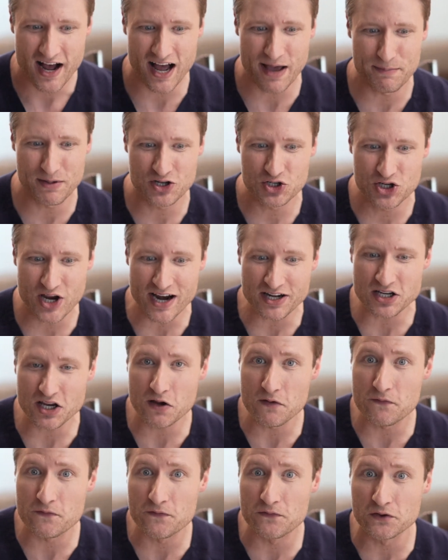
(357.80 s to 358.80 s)
I'm
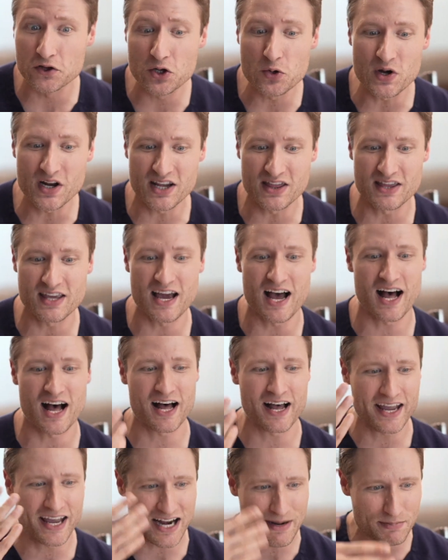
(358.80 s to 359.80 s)
injecting fluid in the
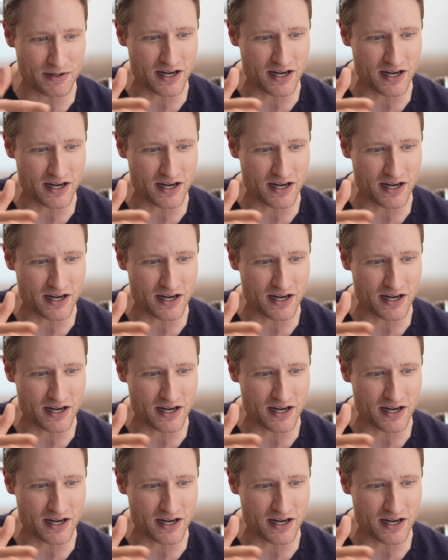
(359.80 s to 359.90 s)
eye, and